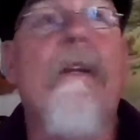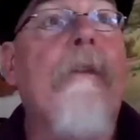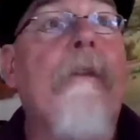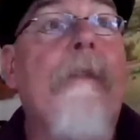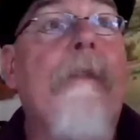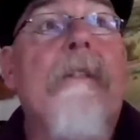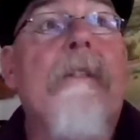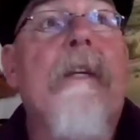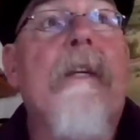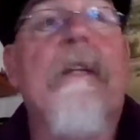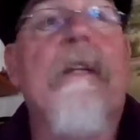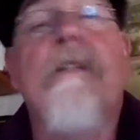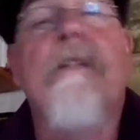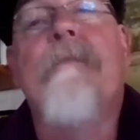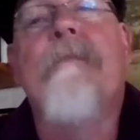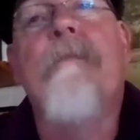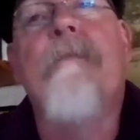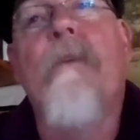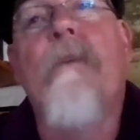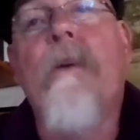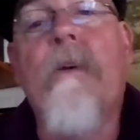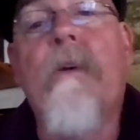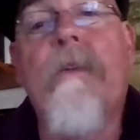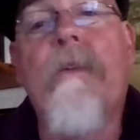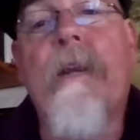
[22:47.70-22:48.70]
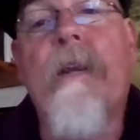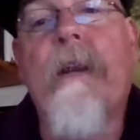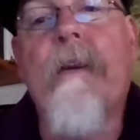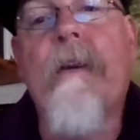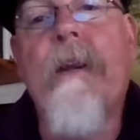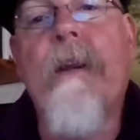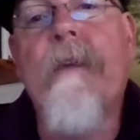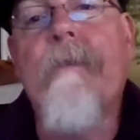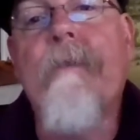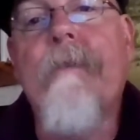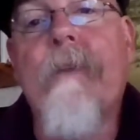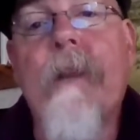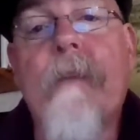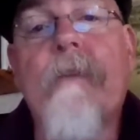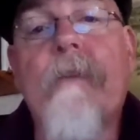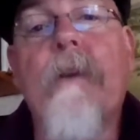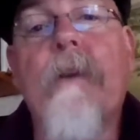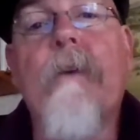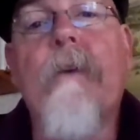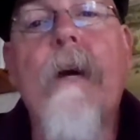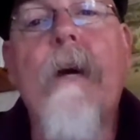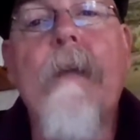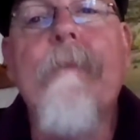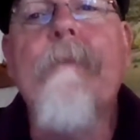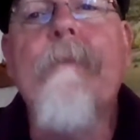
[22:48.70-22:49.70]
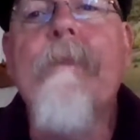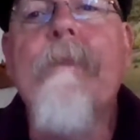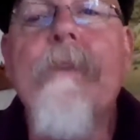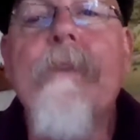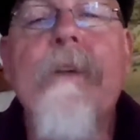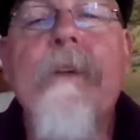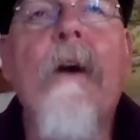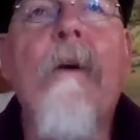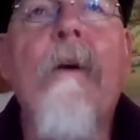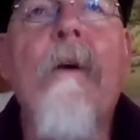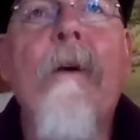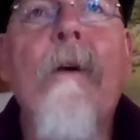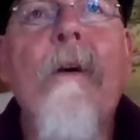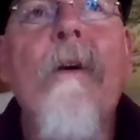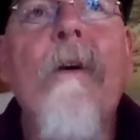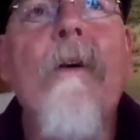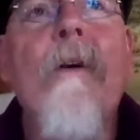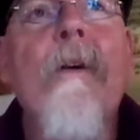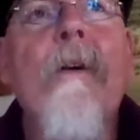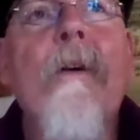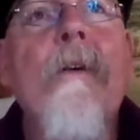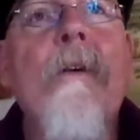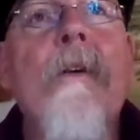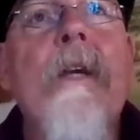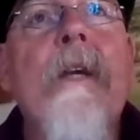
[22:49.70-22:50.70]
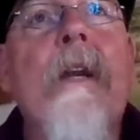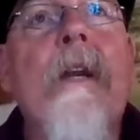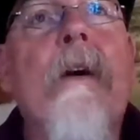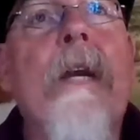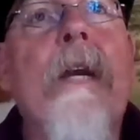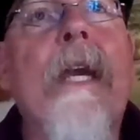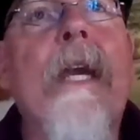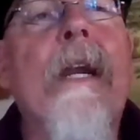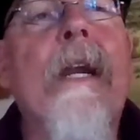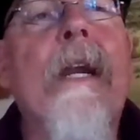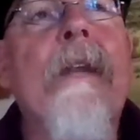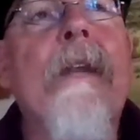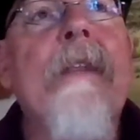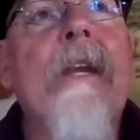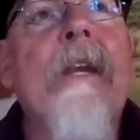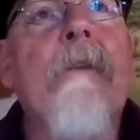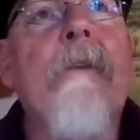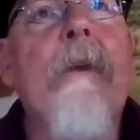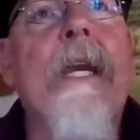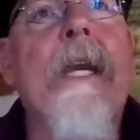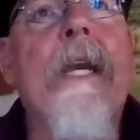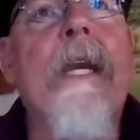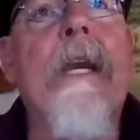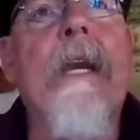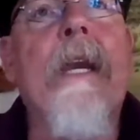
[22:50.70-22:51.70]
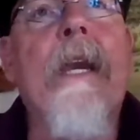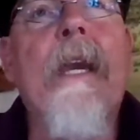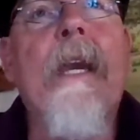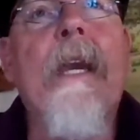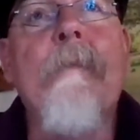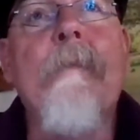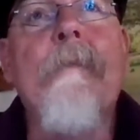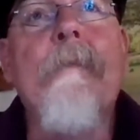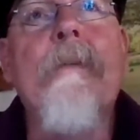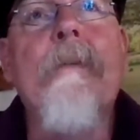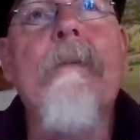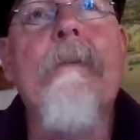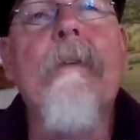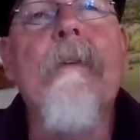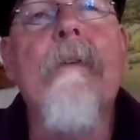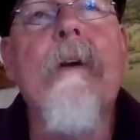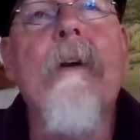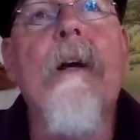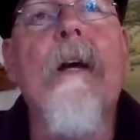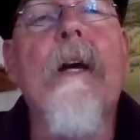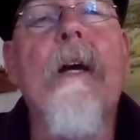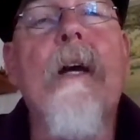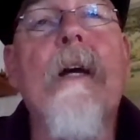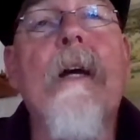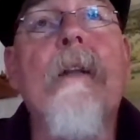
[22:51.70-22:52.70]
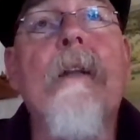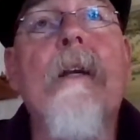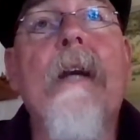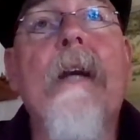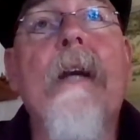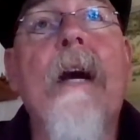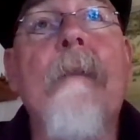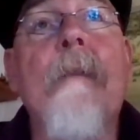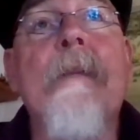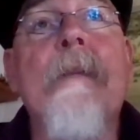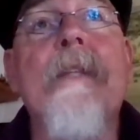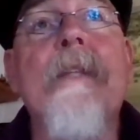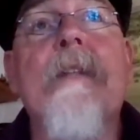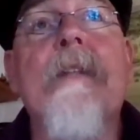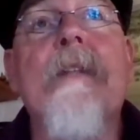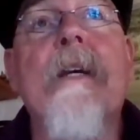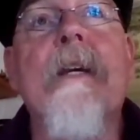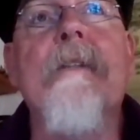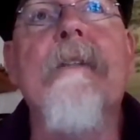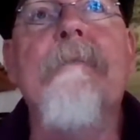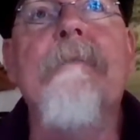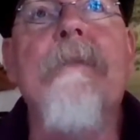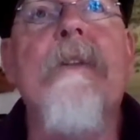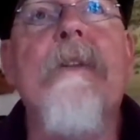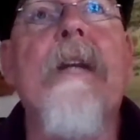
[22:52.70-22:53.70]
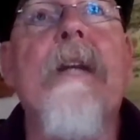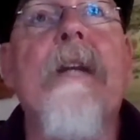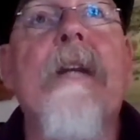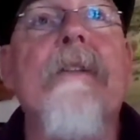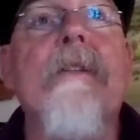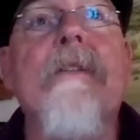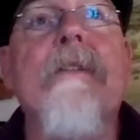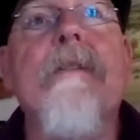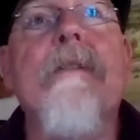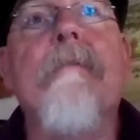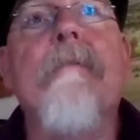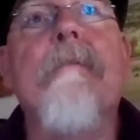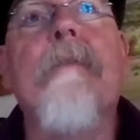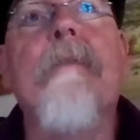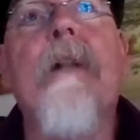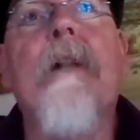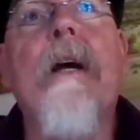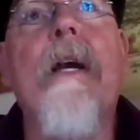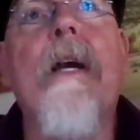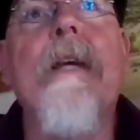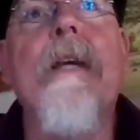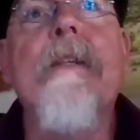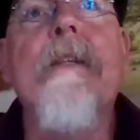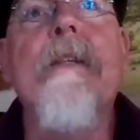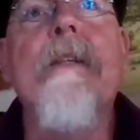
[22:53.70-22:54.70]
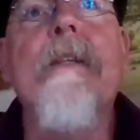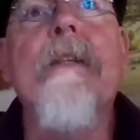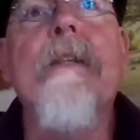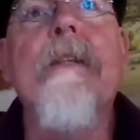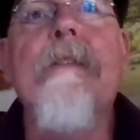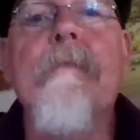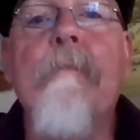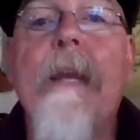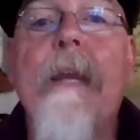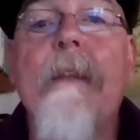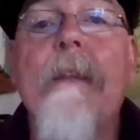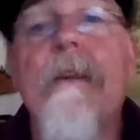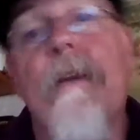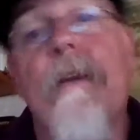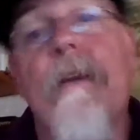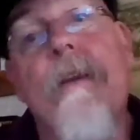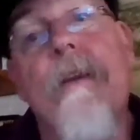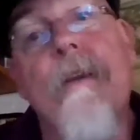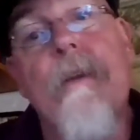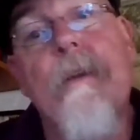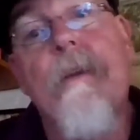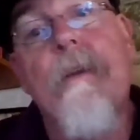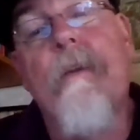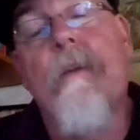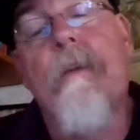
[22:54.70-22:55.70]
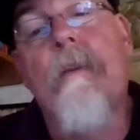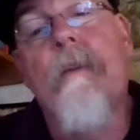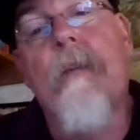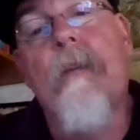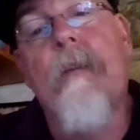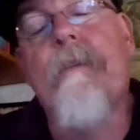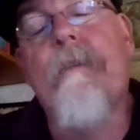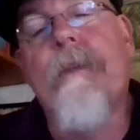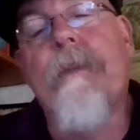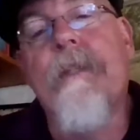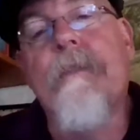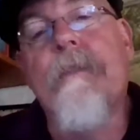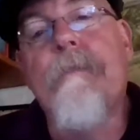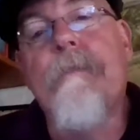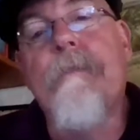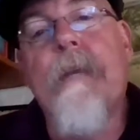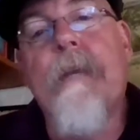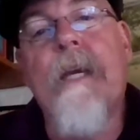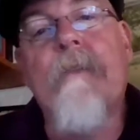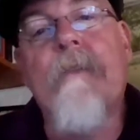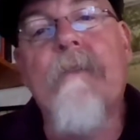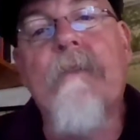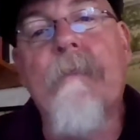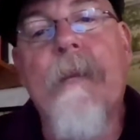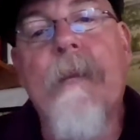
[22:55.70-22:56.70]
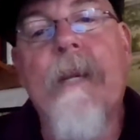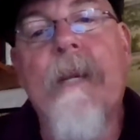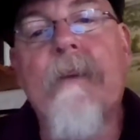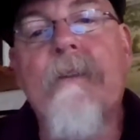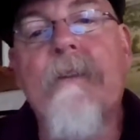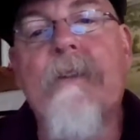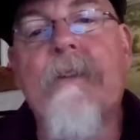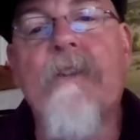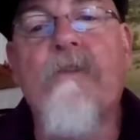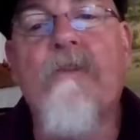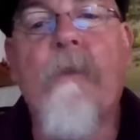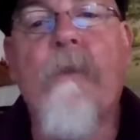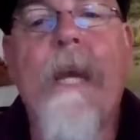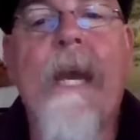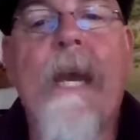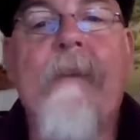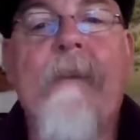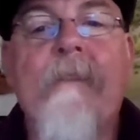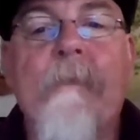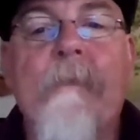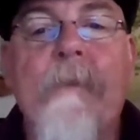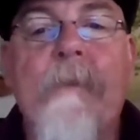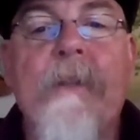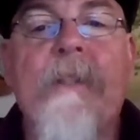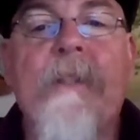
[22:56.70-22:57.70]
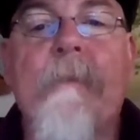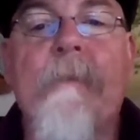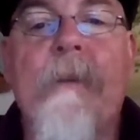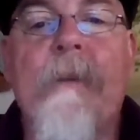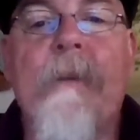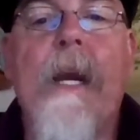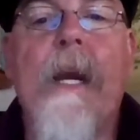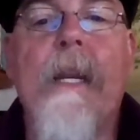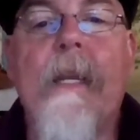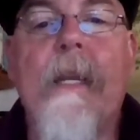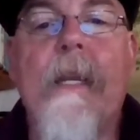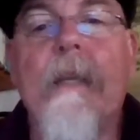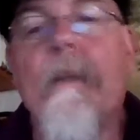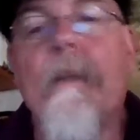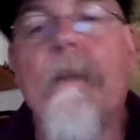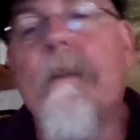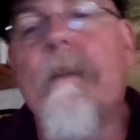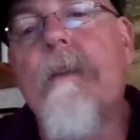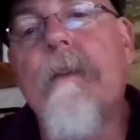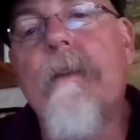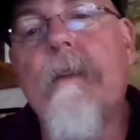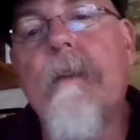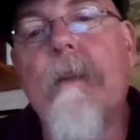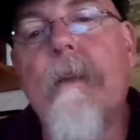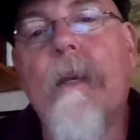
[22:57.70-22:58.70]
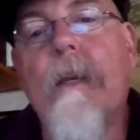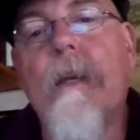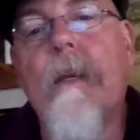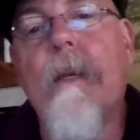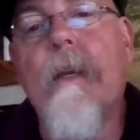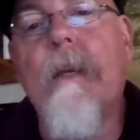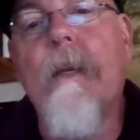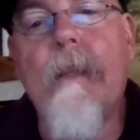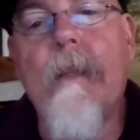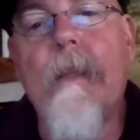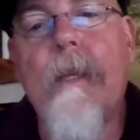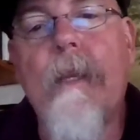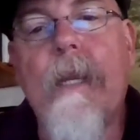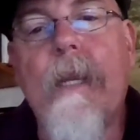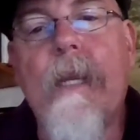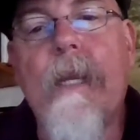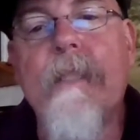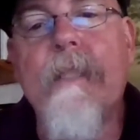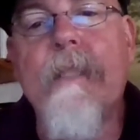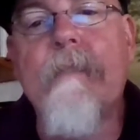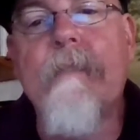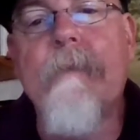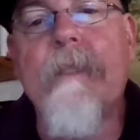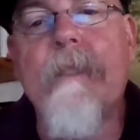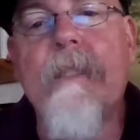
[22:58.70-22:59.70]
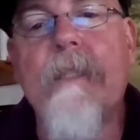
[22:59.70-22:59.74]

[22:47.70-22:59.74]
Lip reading: that's going to spoil the area for everyone. So, again, I think we can keep the common sense protections in place, but like with this plan for Bears Ears, we have to put them in writing, and it has to be